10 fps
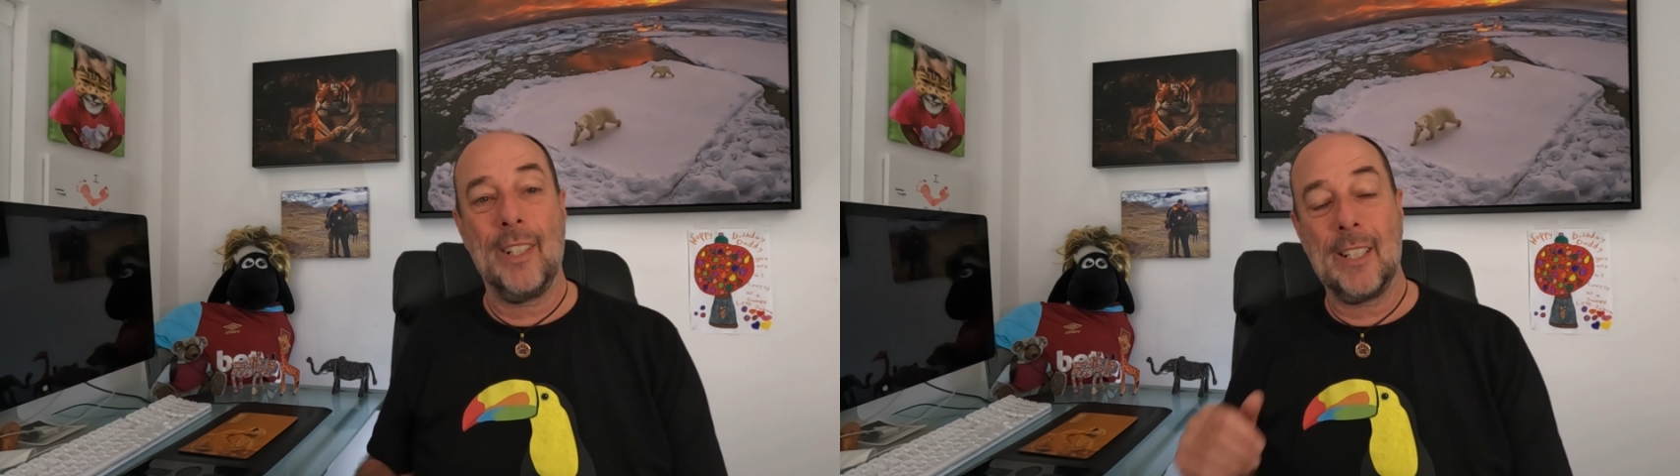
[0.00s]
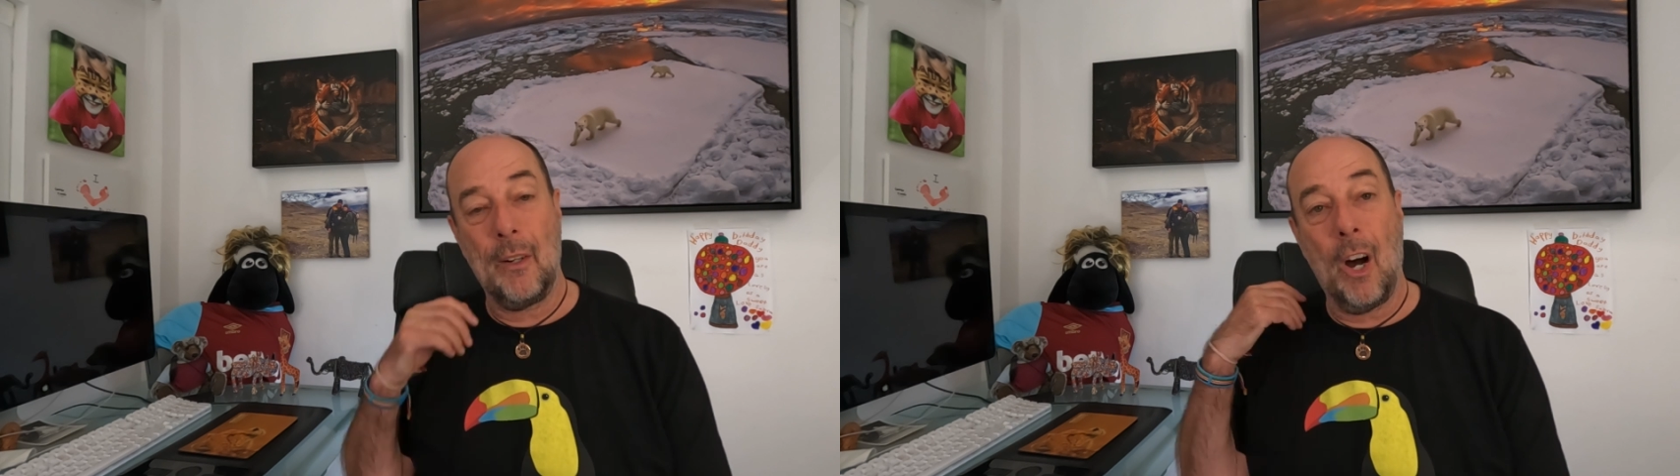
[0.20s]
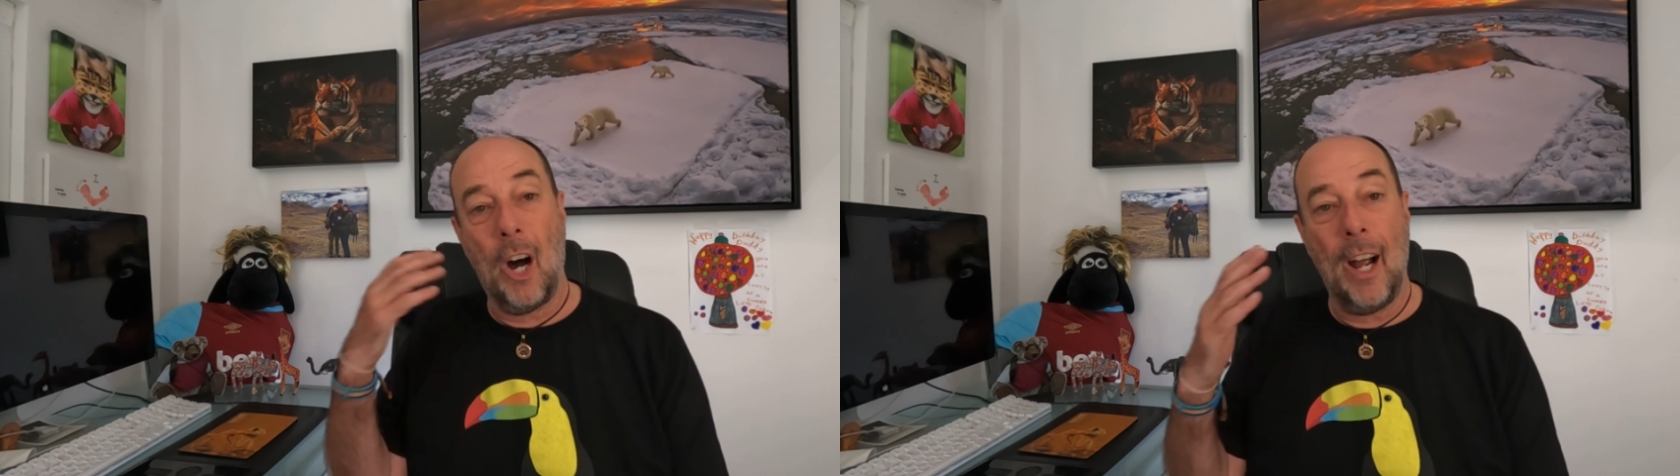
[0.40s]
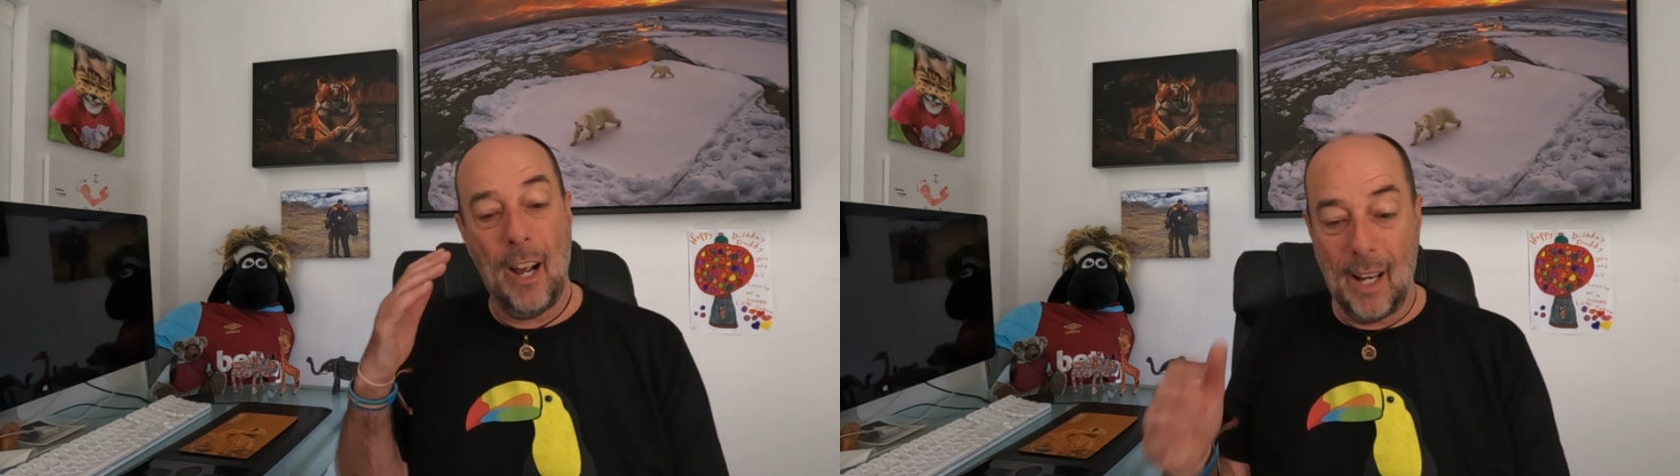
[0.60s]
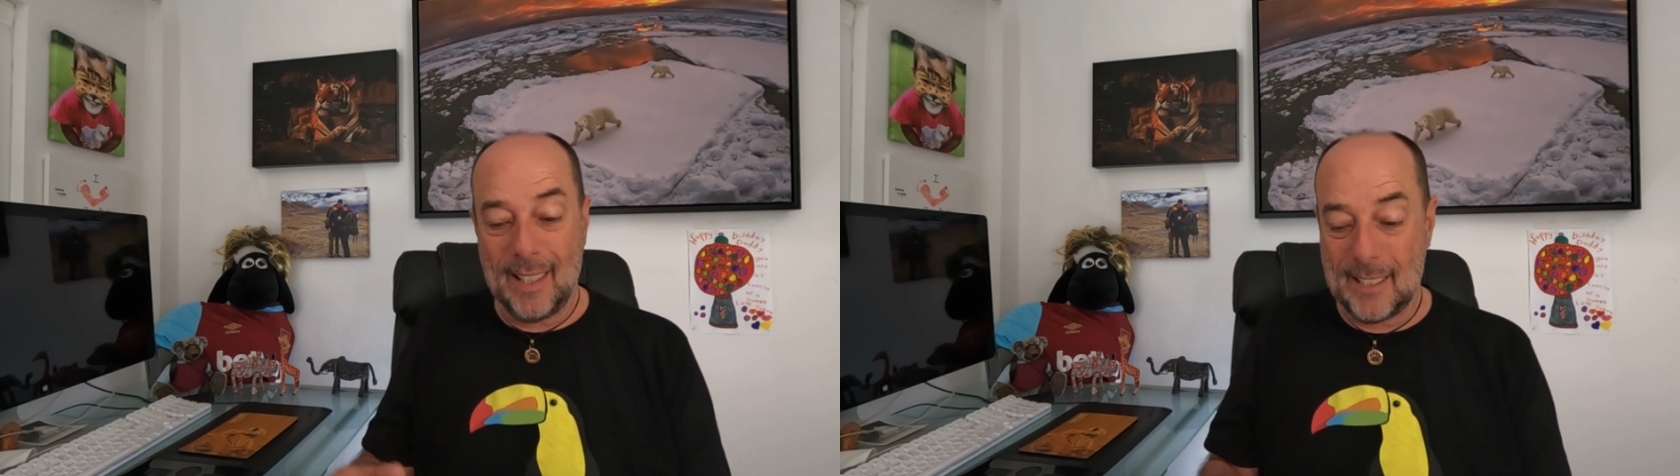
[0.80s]
So high
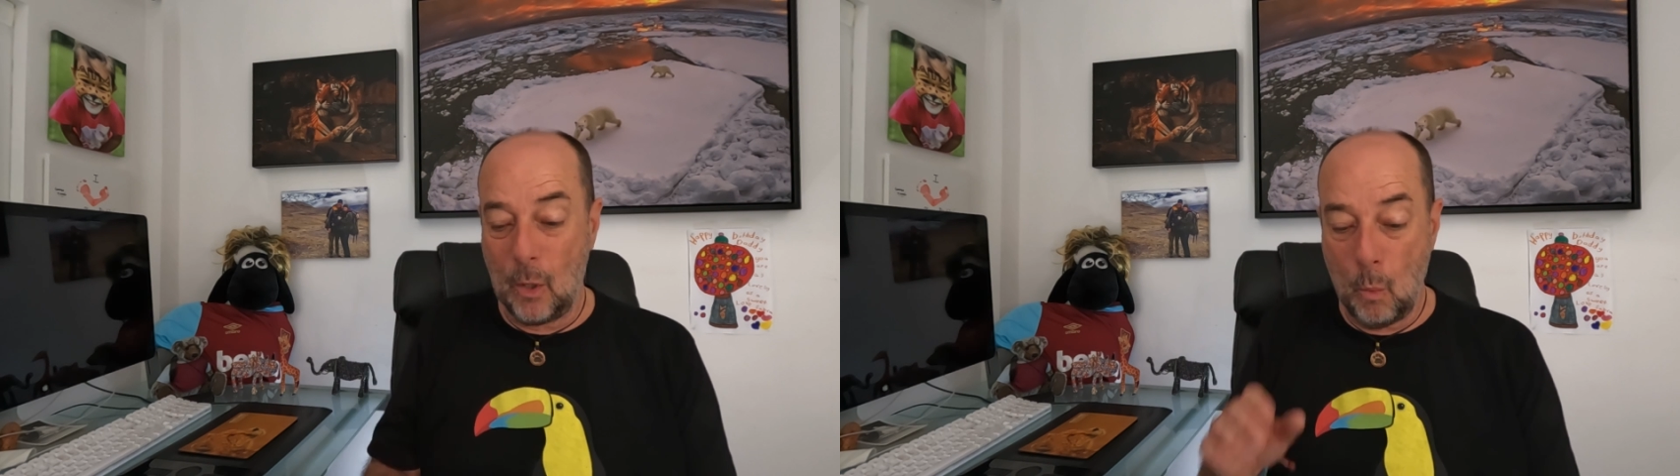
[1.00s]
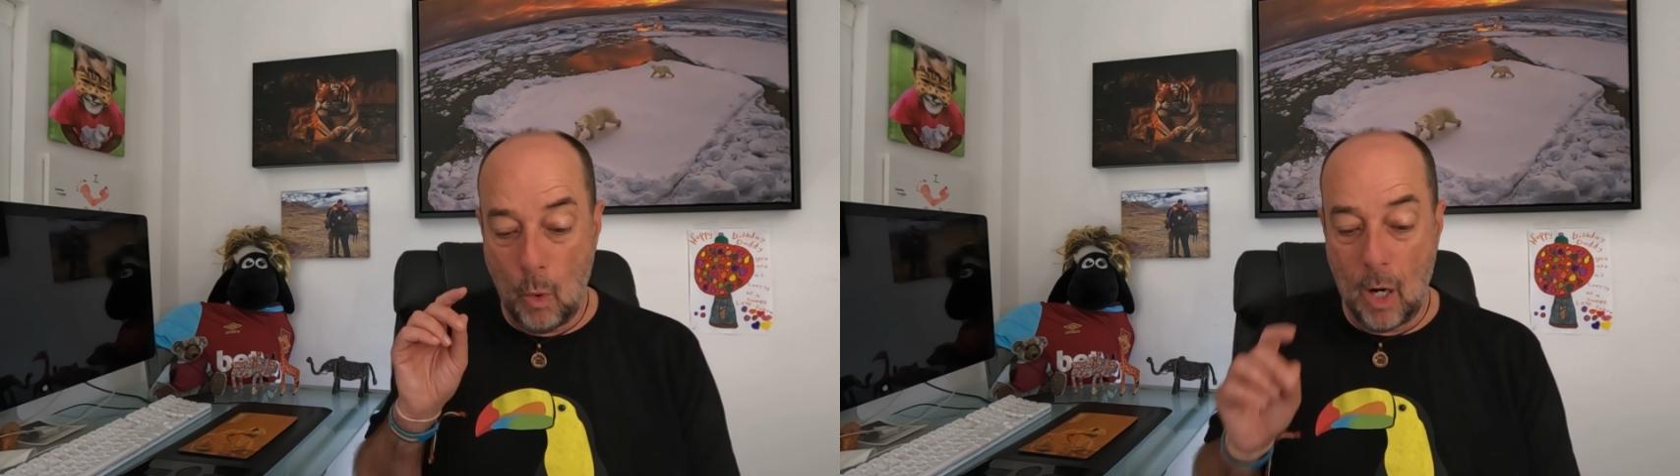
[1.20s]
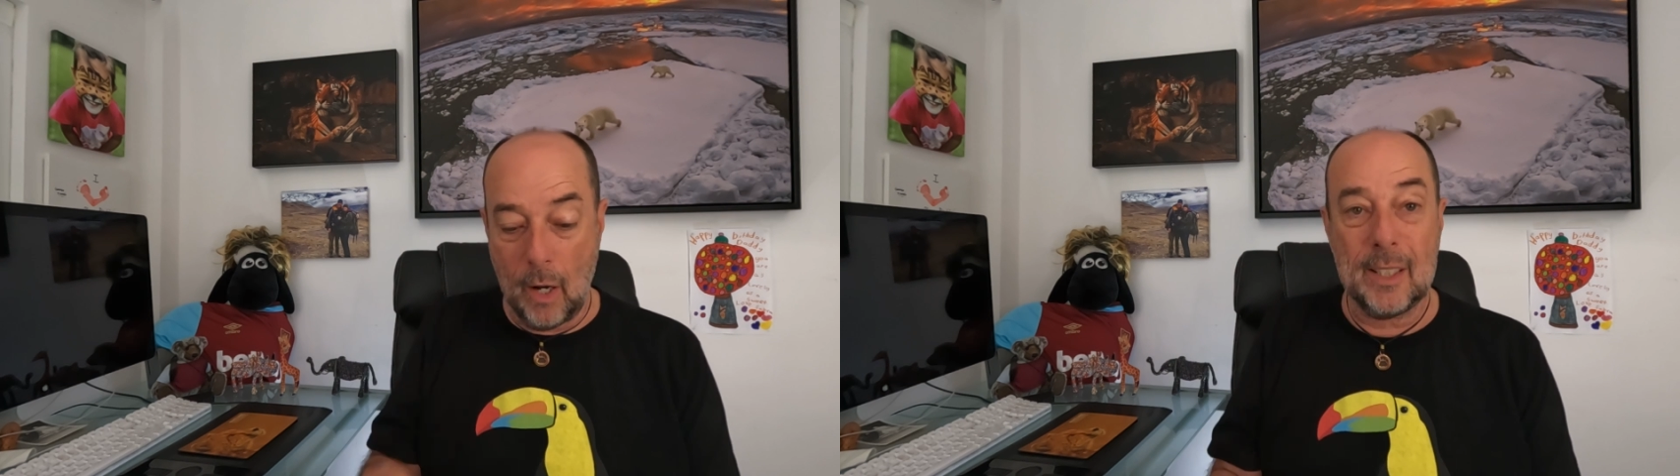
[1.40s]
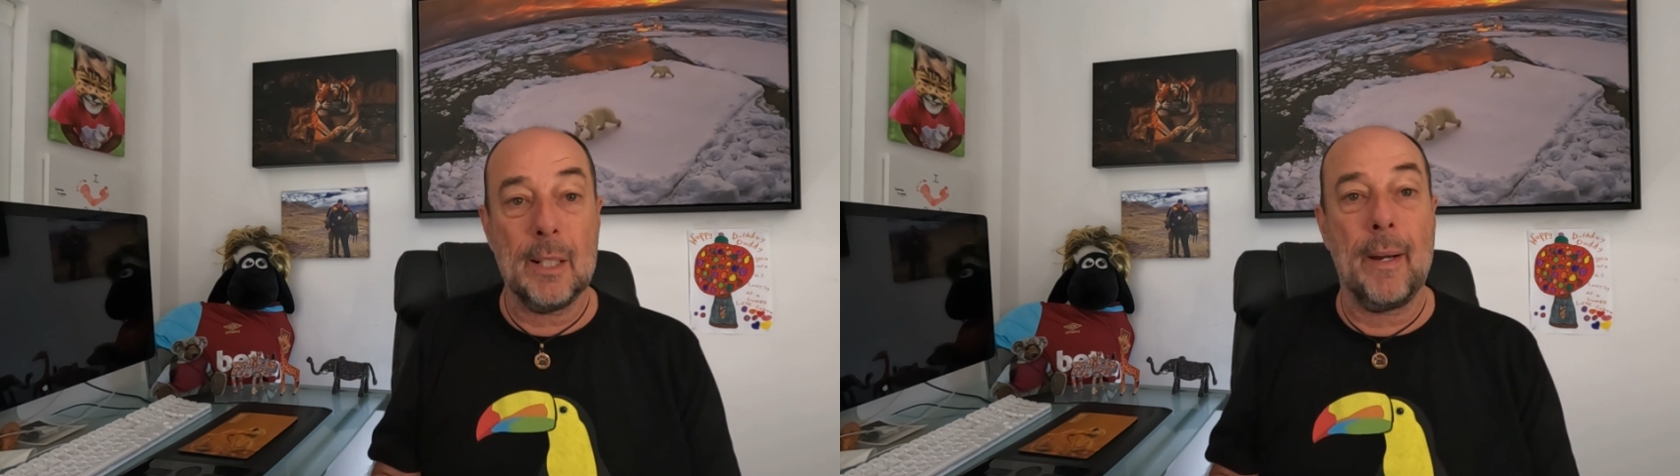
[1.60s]
ISO works no